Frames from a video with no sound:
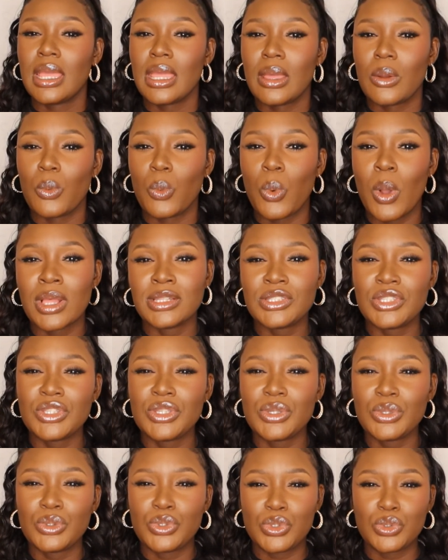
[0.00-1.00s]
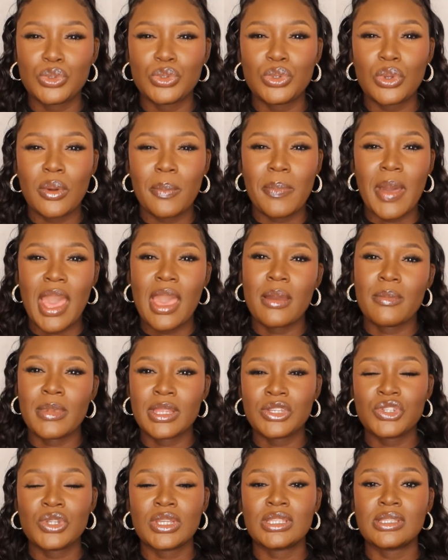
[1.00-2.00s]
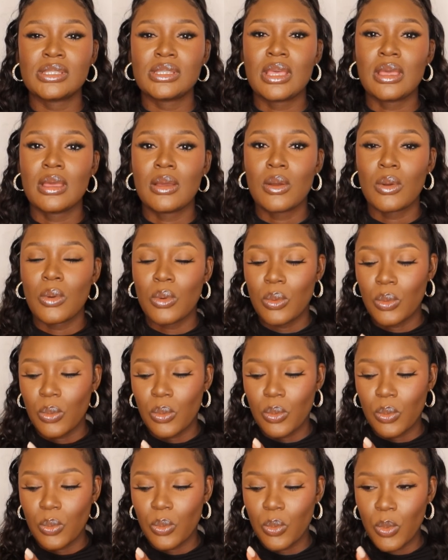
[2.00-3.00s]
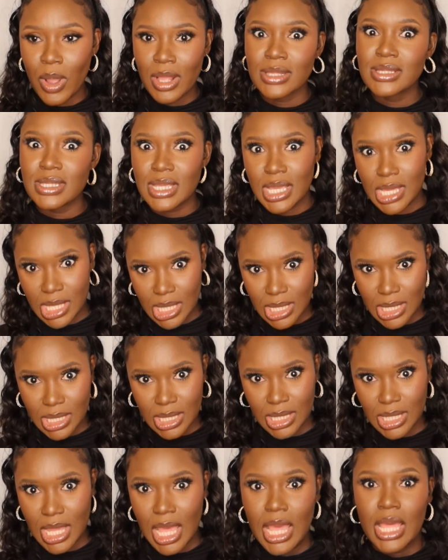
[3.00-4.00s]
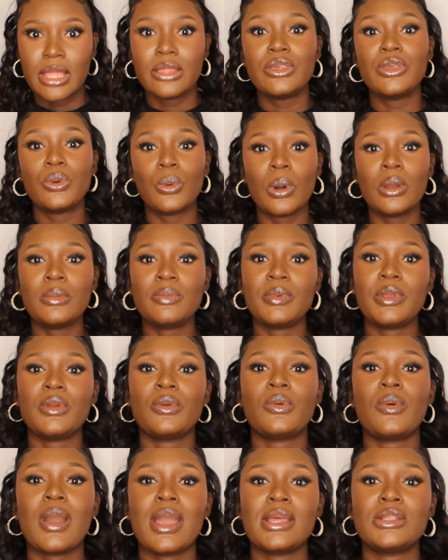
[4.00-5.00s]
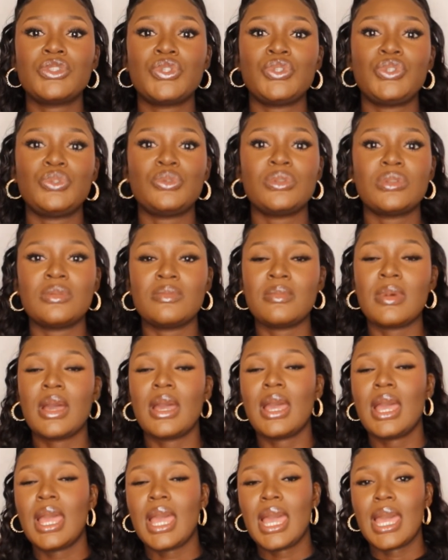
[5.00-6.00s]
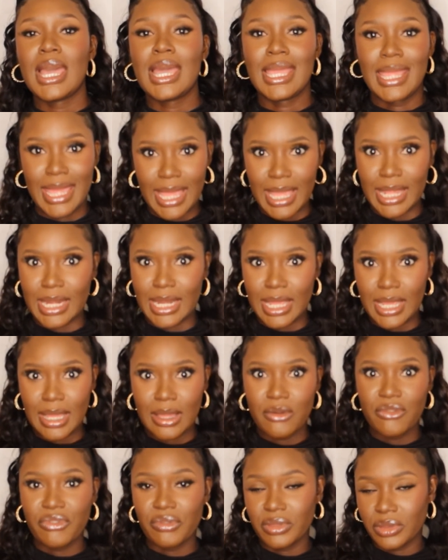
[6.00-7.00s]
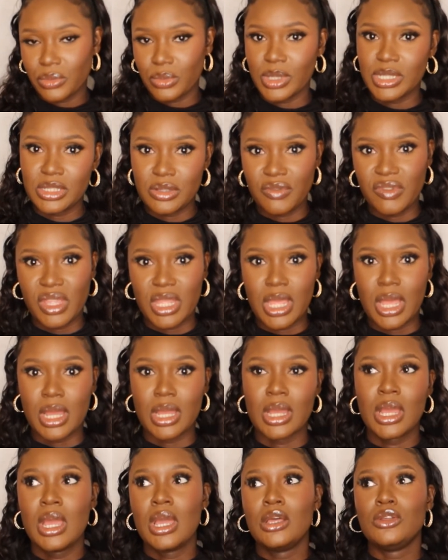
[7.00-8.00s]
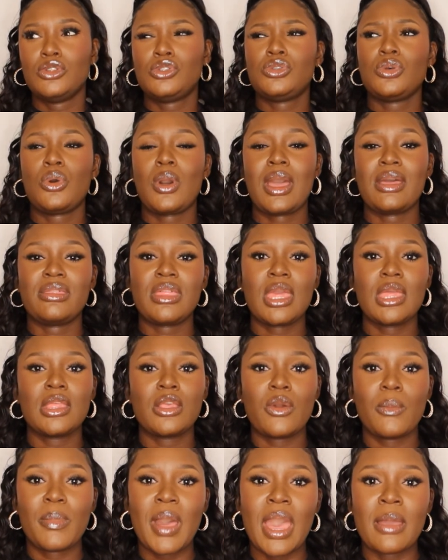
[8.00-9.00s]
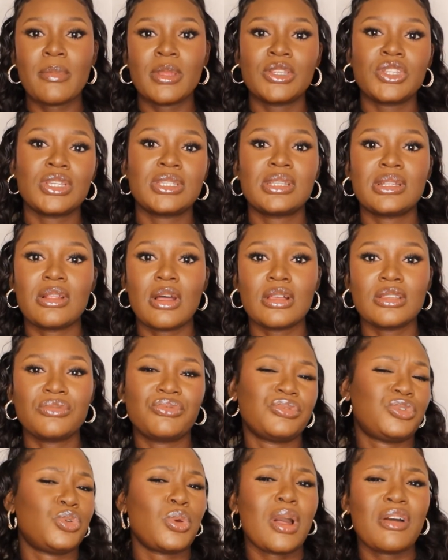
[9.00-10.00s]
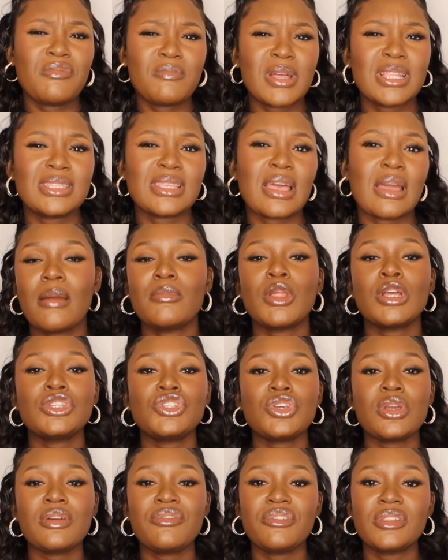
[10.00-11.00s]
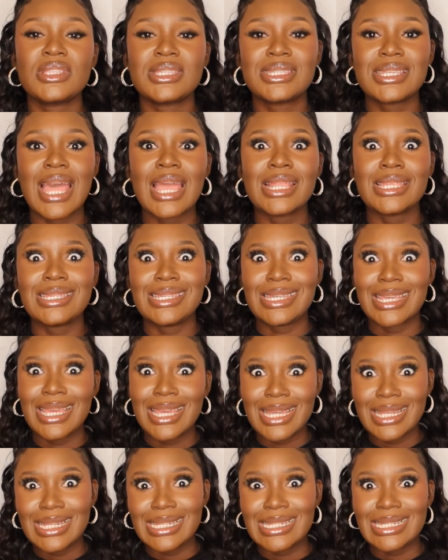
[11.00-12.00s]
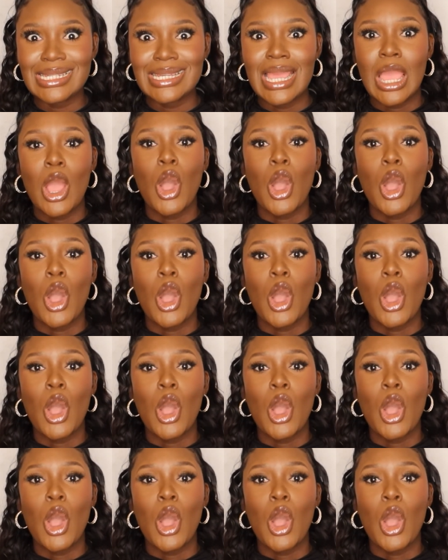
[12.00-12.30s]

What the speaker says: once you do your biometrics once a year, you won't be required to do them again for the rest of the year. So I think your biometrics last for 12 months. I'm not sure if it's done yearly